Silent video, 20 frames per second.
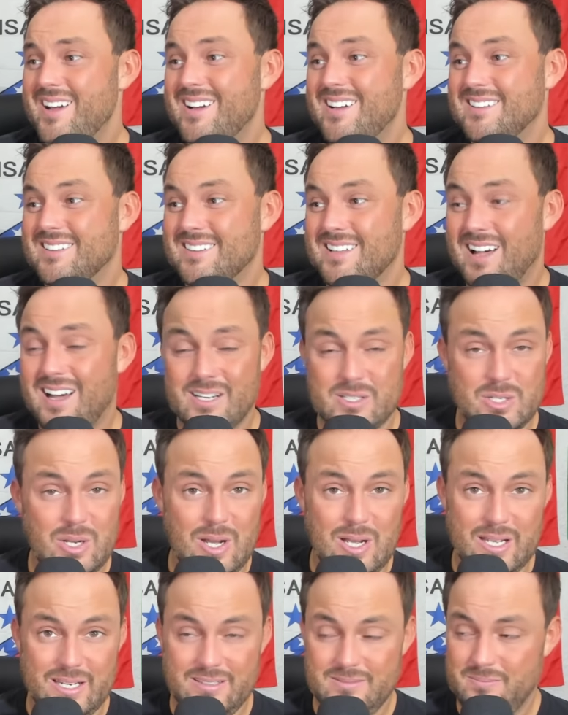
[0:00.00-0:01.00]

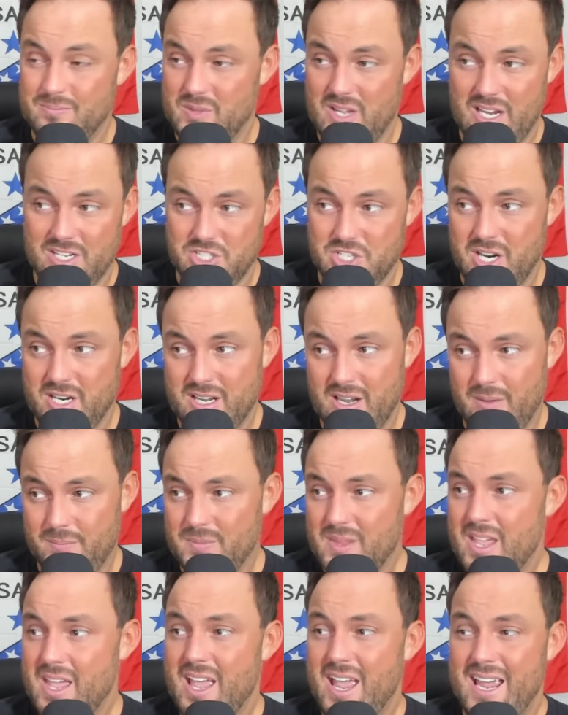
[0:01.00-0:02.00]
LOCKEDON at checkout
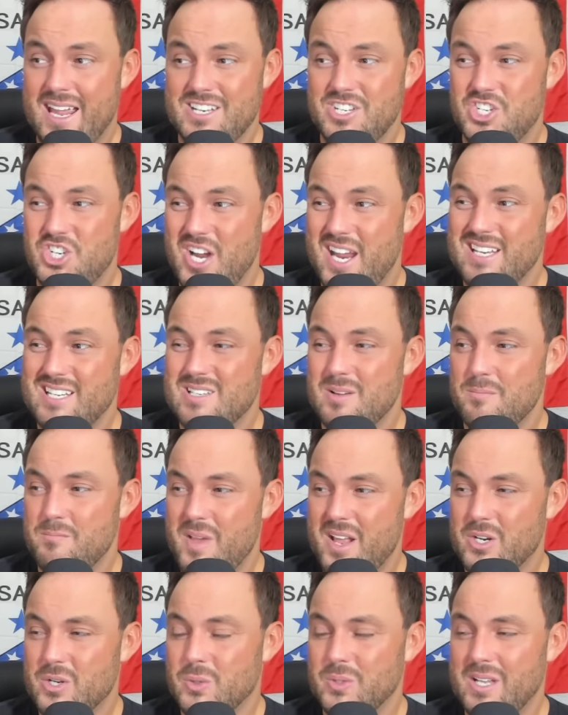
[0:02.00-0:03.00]
at
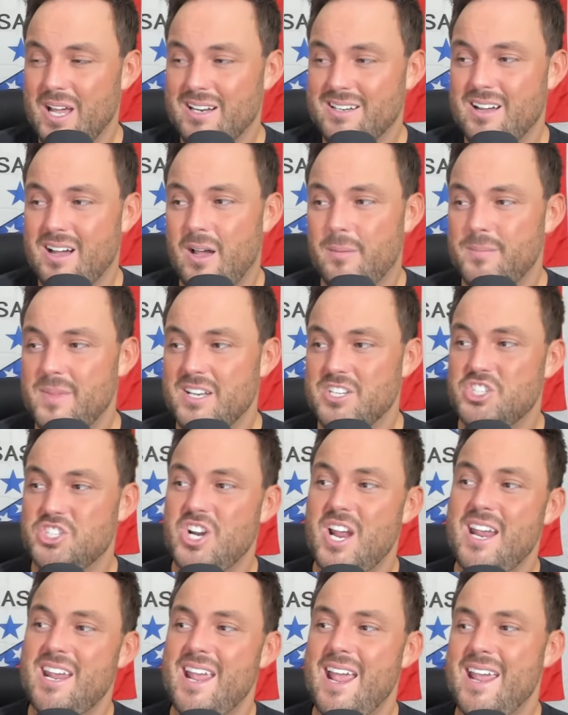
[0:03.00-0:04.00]
jasemedical.com. That's
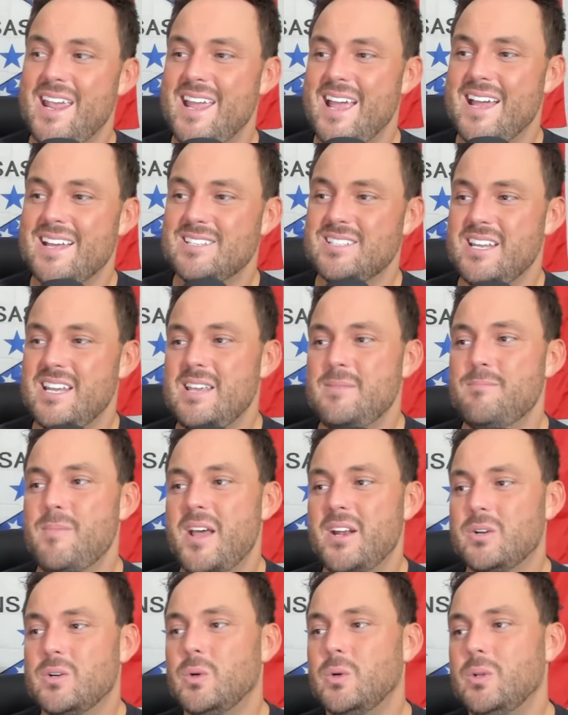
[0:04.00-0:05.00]

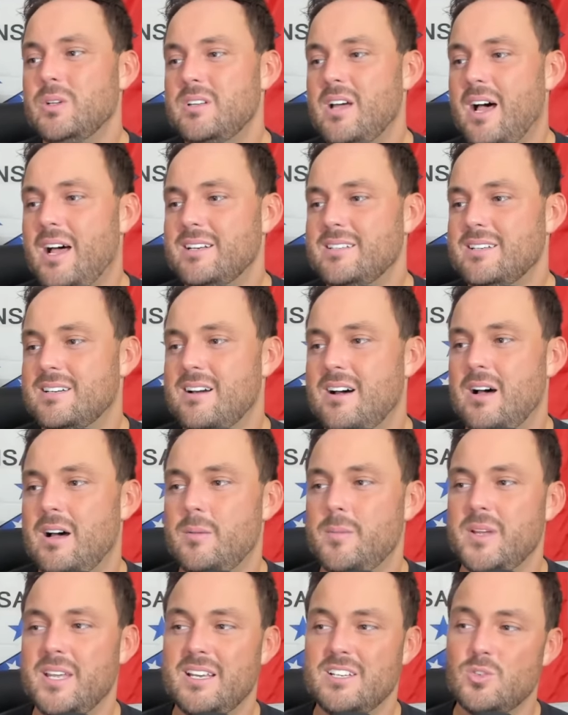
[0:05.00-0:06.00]

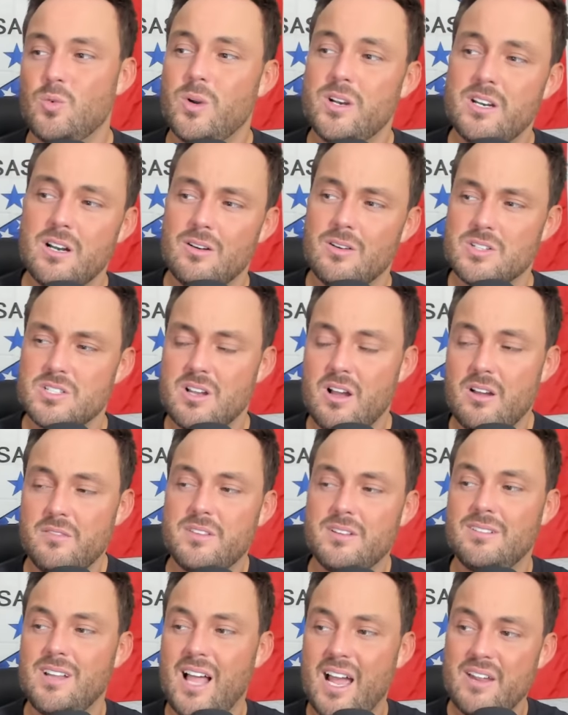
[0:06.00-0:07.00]
jasemedical.com. Again, $20 off
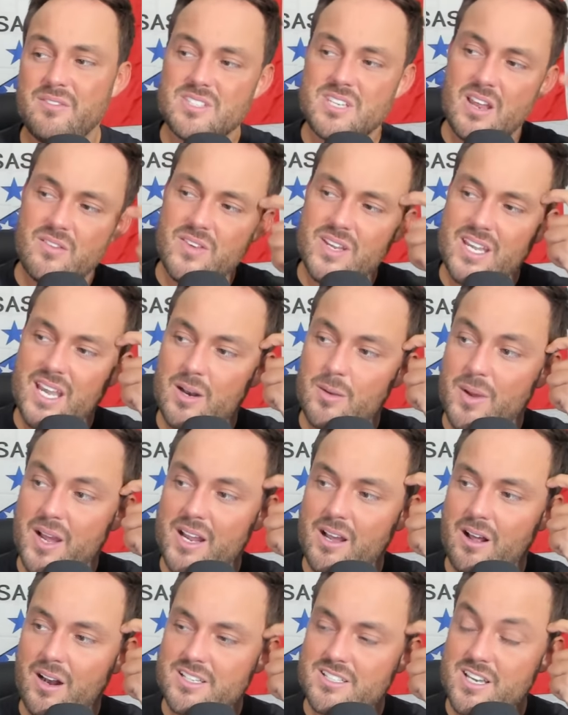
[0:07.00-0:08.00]
the life-saving
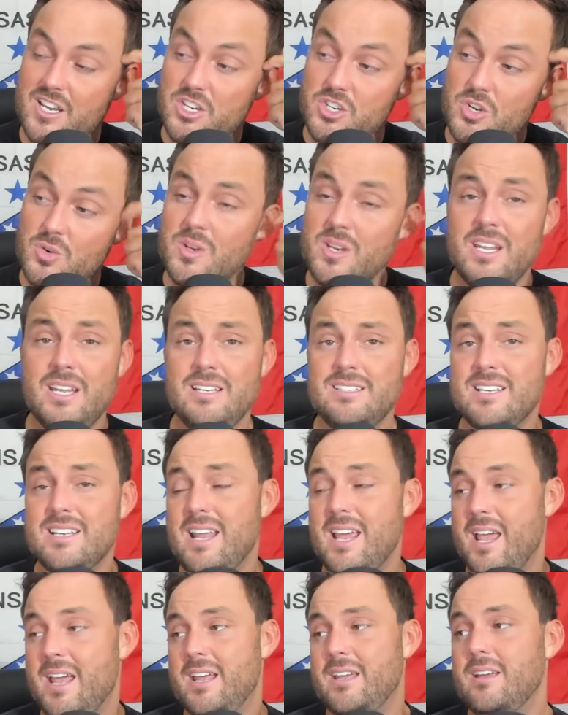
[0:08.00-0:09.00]
antibiotics that you need
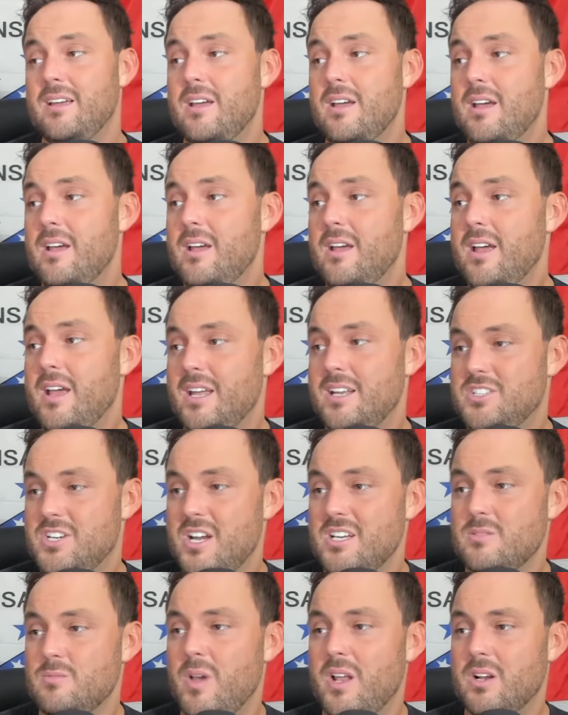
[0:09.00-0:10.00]
today at
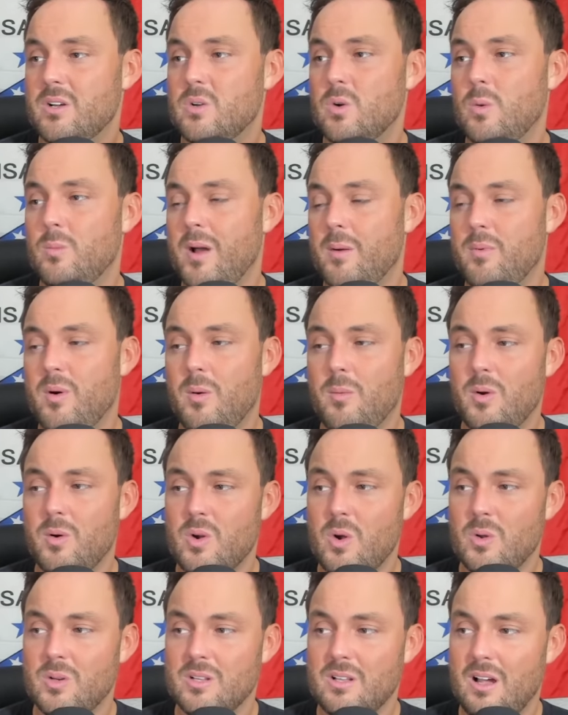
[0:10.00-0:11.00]
Jase Medical by promo
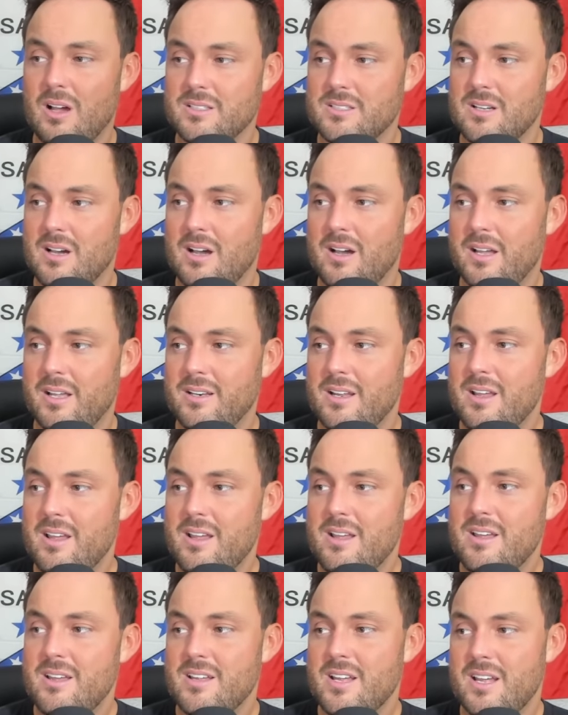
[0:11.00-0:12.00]
code LOCKEDON
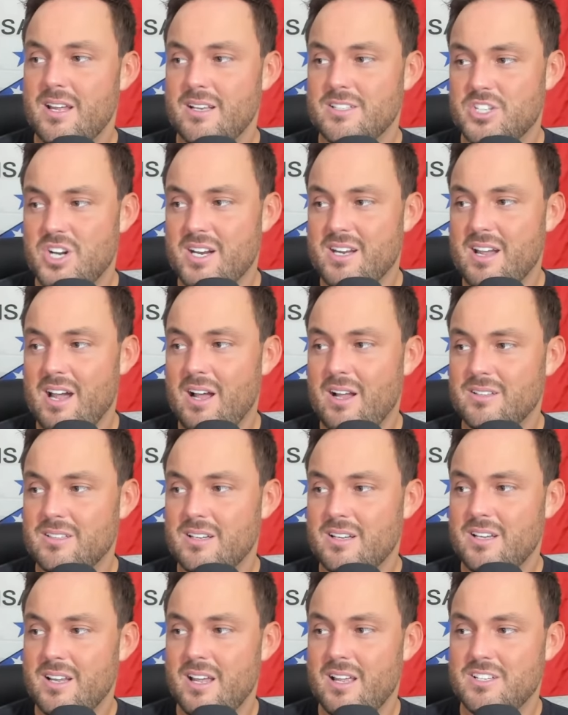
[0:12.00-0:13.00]
at checkout
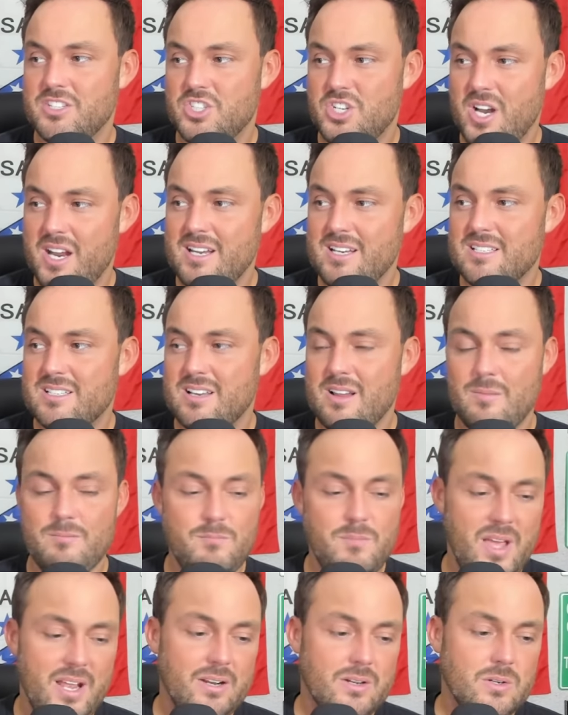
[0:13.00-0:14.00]
at
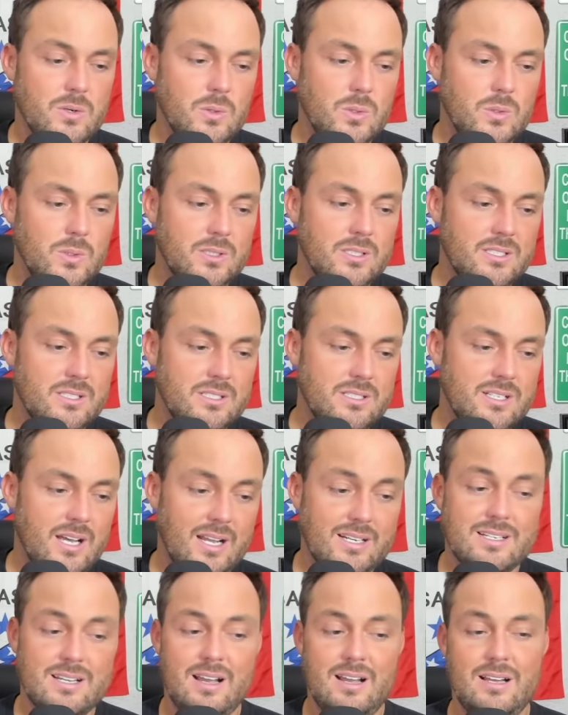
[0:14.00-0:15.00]

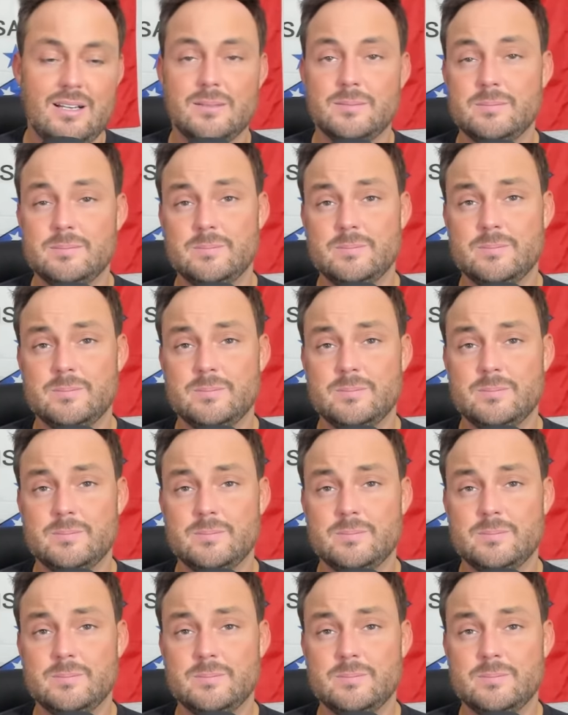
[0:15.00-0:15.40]
jasemedical.com.